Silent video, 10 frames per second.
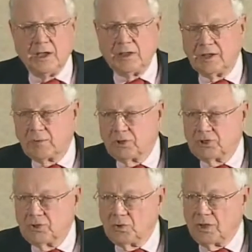there were
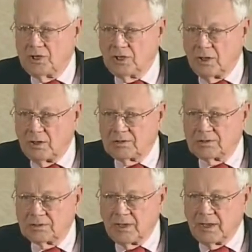two
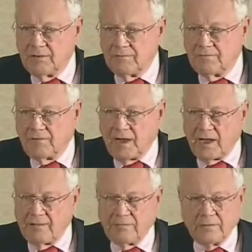adults and
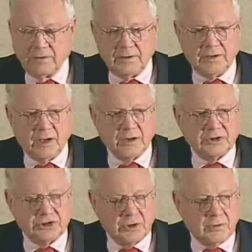five young
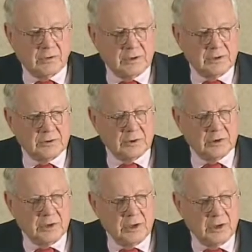children who
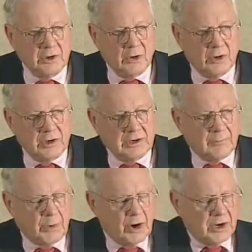were noted in a
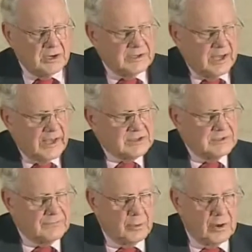park in
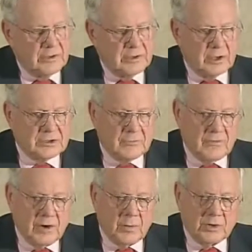Tallahassee, Florida. The adults were
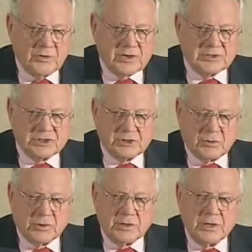very well dressed, the
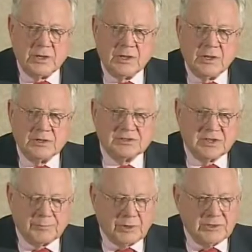children
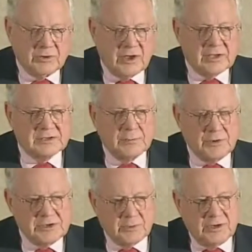skimpily dressed. The
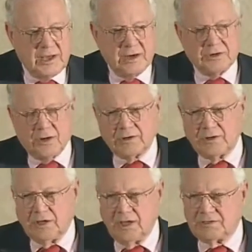police went down and talked to
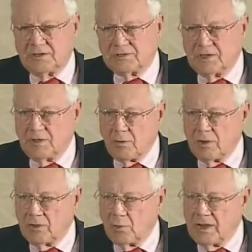the kids. They said they were
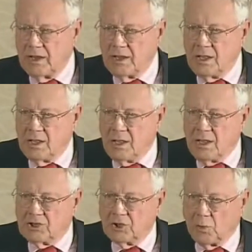on their way
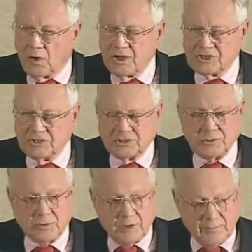to Washington, to uh,